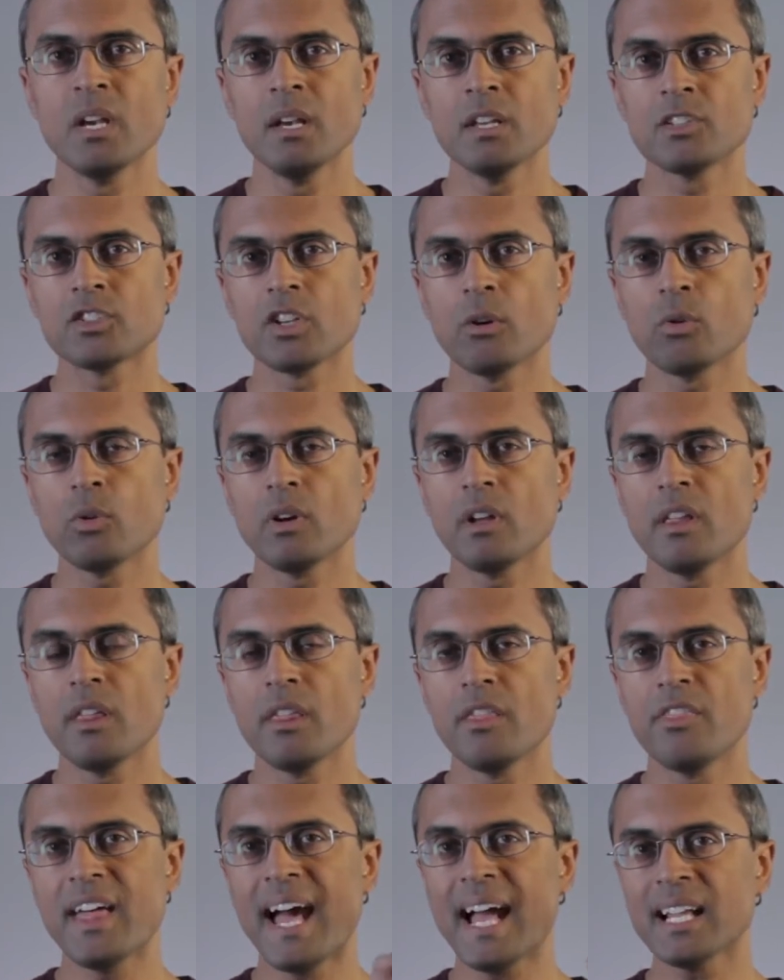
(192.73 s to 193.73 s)
So
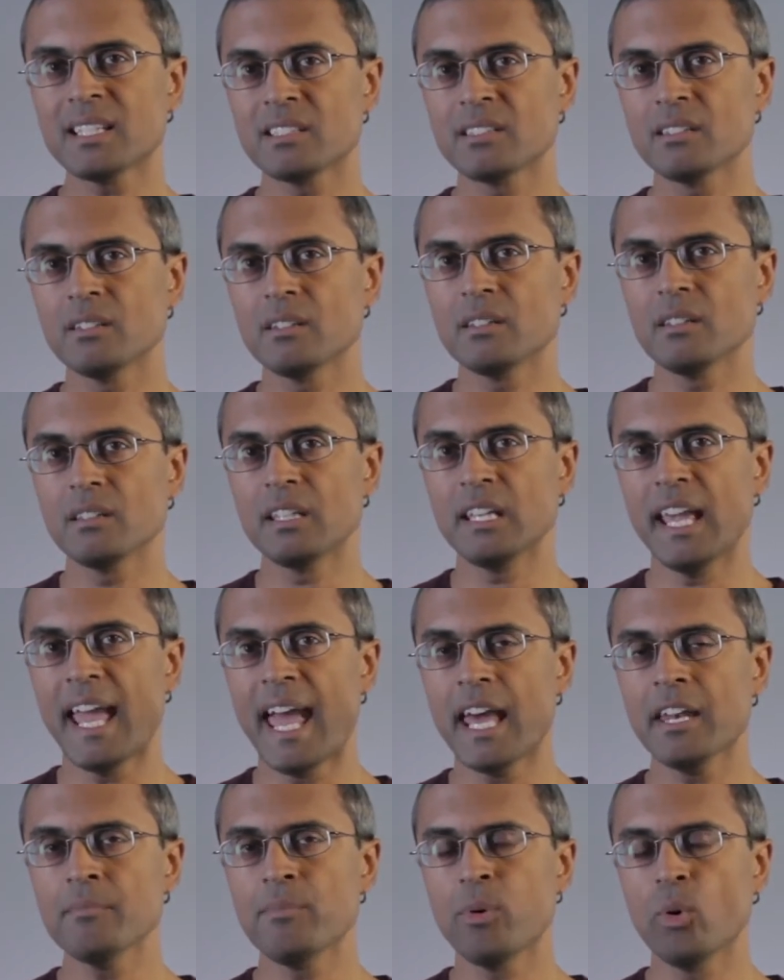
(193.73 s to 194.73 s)
that's the
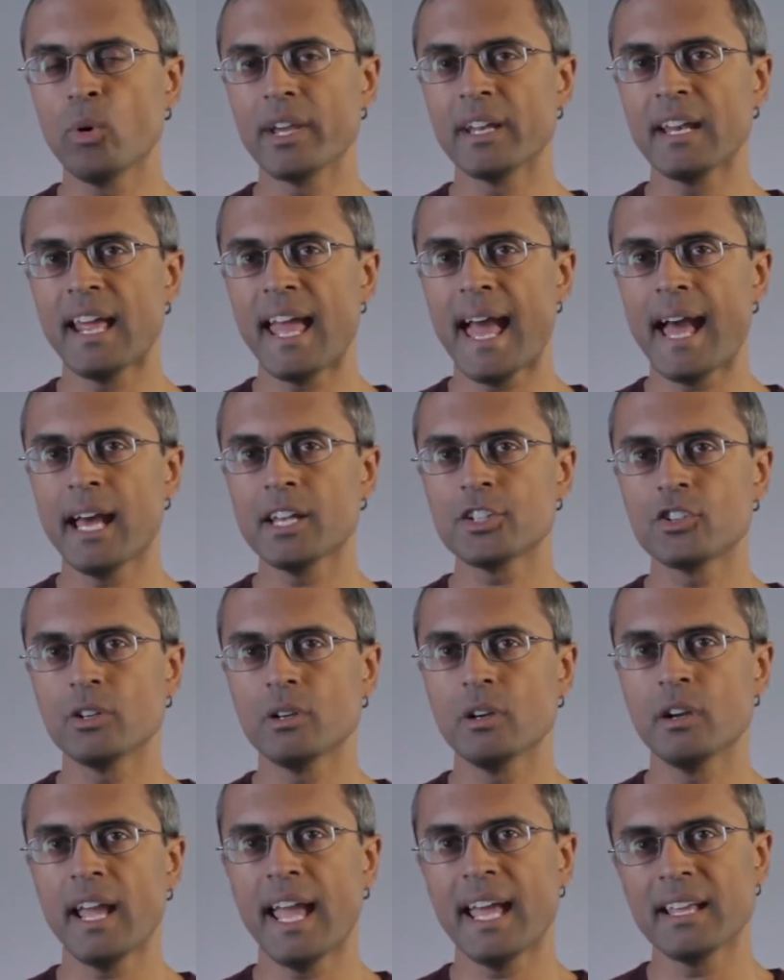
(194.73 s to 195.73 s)
endpoint,
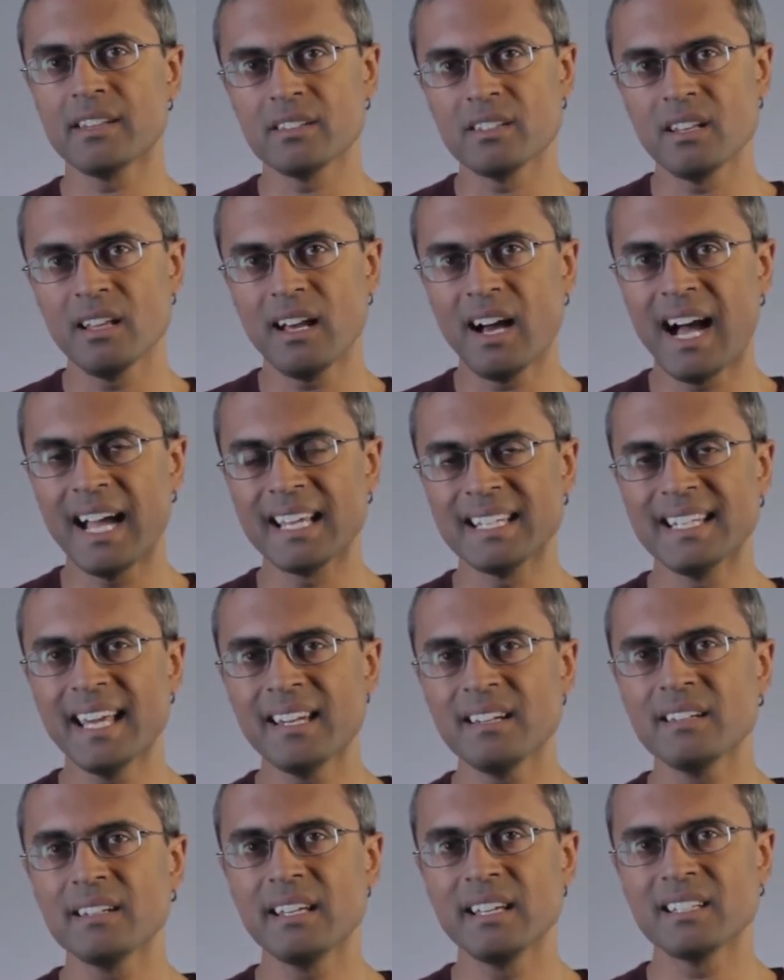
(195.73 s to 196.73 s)
Azure, and
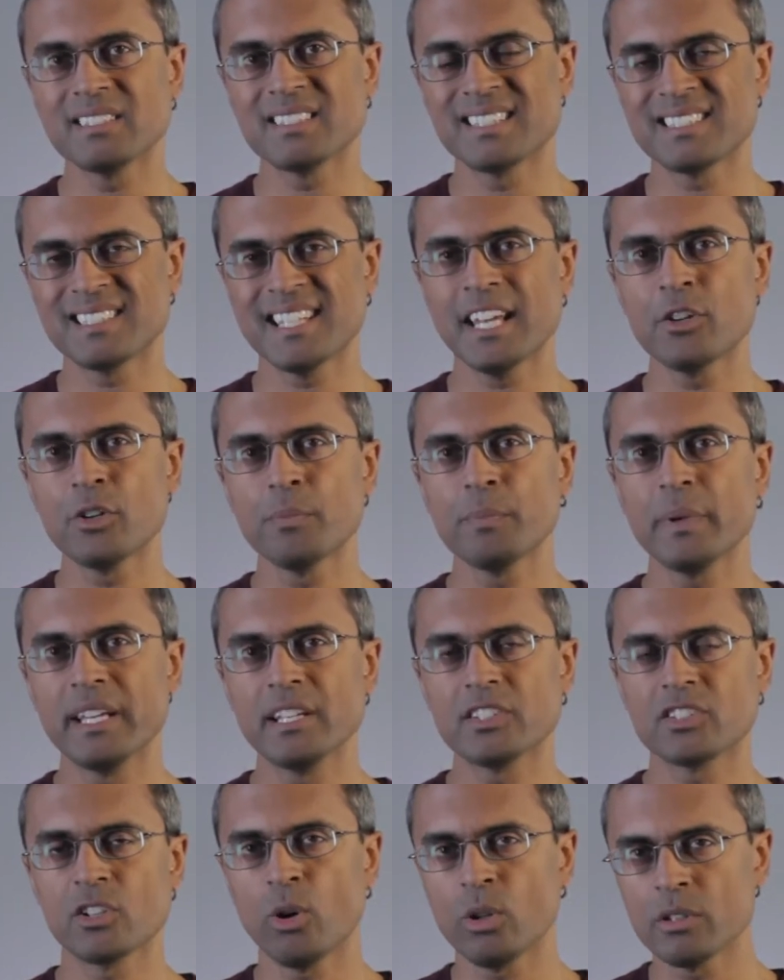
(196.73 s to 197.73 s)
identity is the
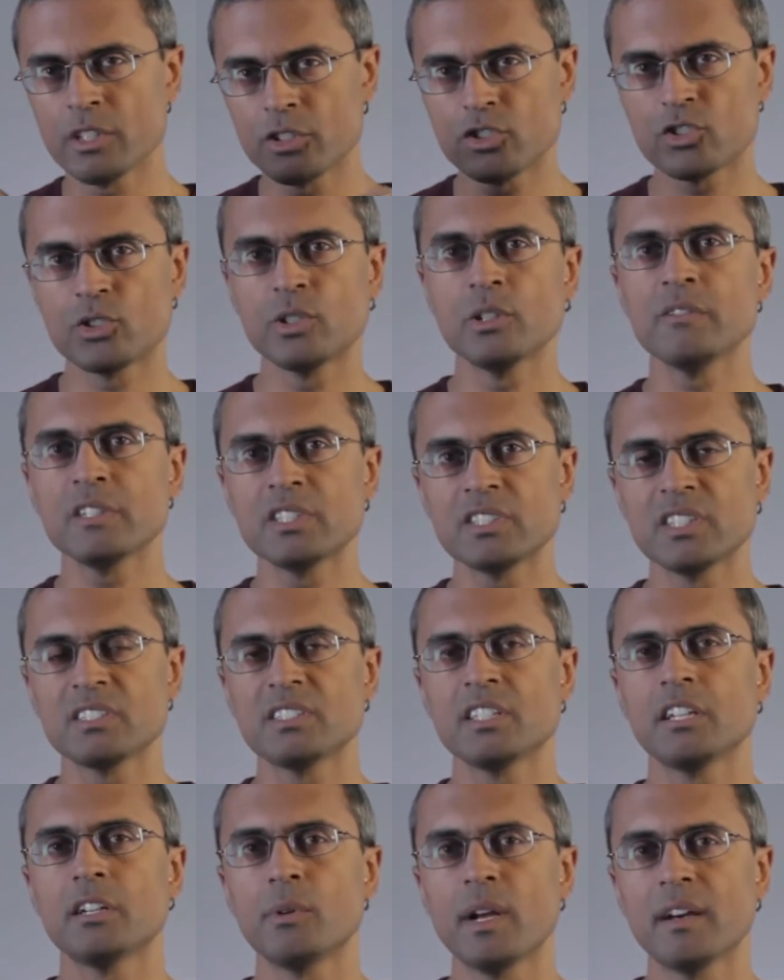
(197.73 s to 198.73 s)
centerpiece, and all the services
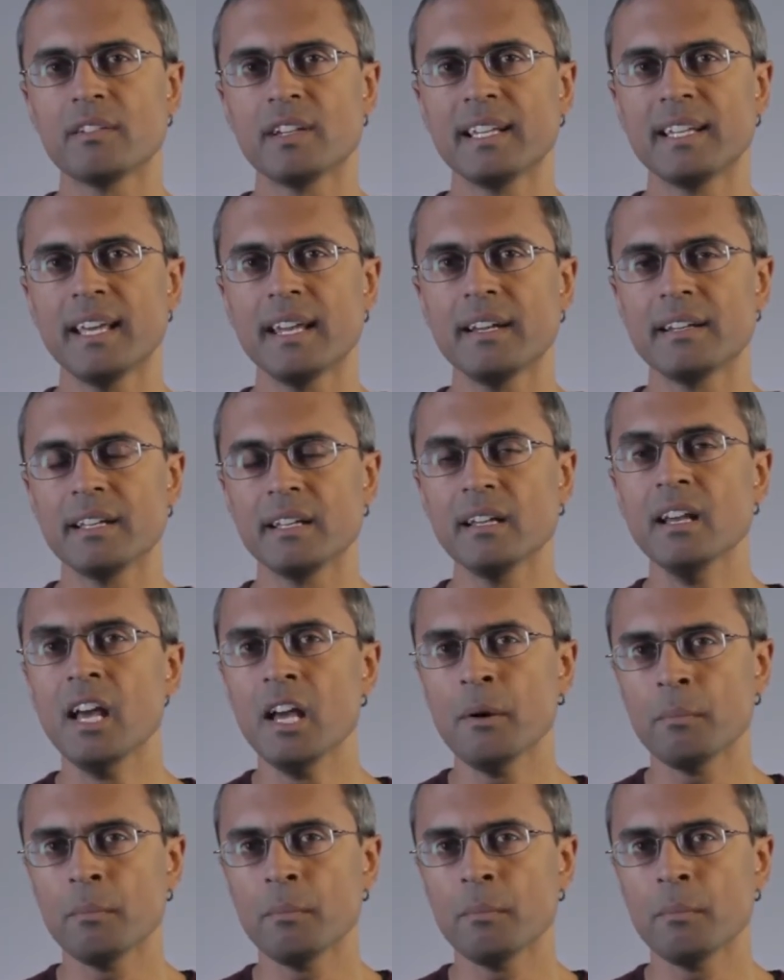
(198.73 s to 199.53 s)
sit around identity.